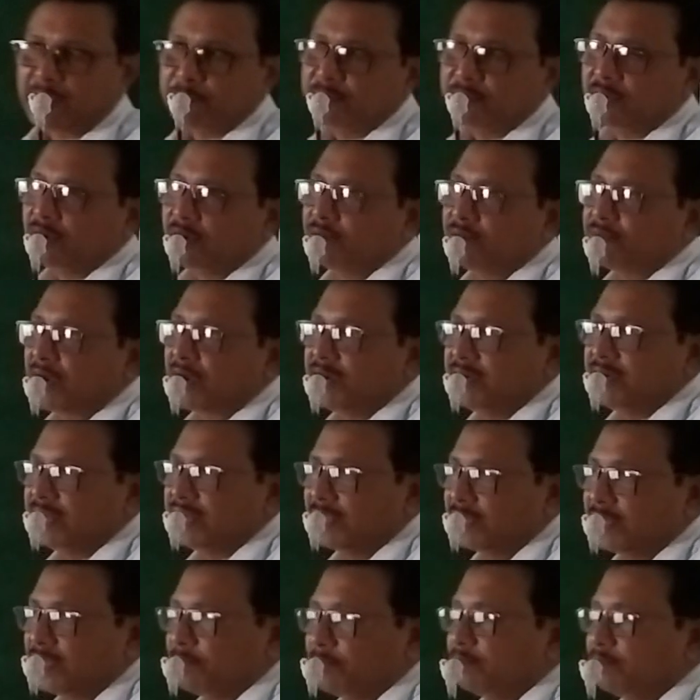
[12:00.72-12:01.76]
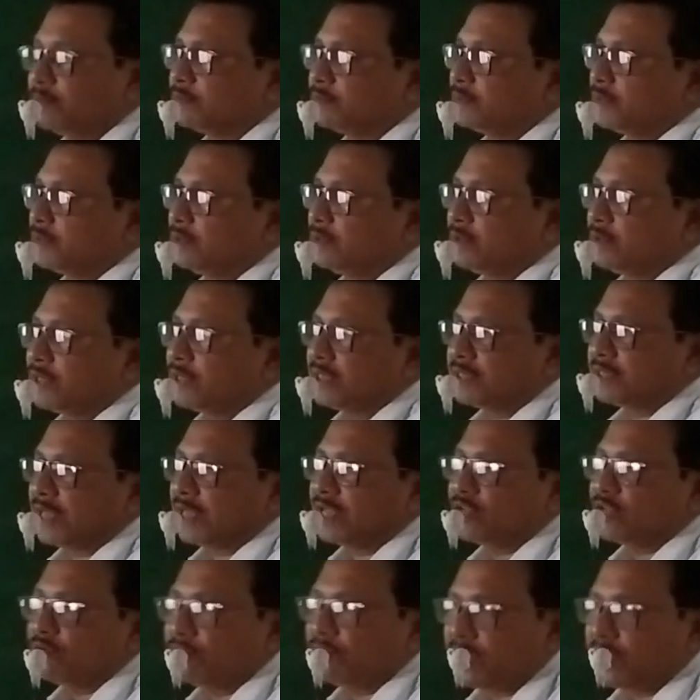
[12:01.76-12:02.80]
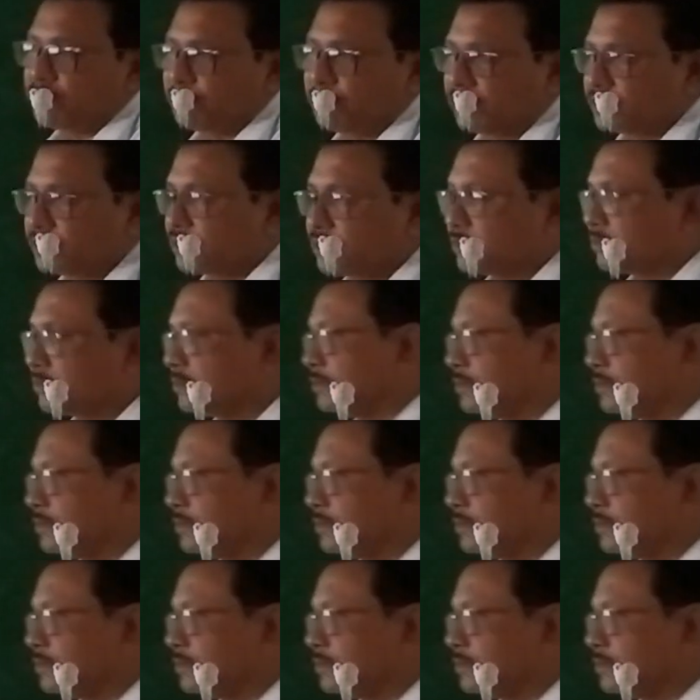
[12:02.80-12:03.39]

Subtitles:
Lab of Idea Lab. Okay, thank you very much.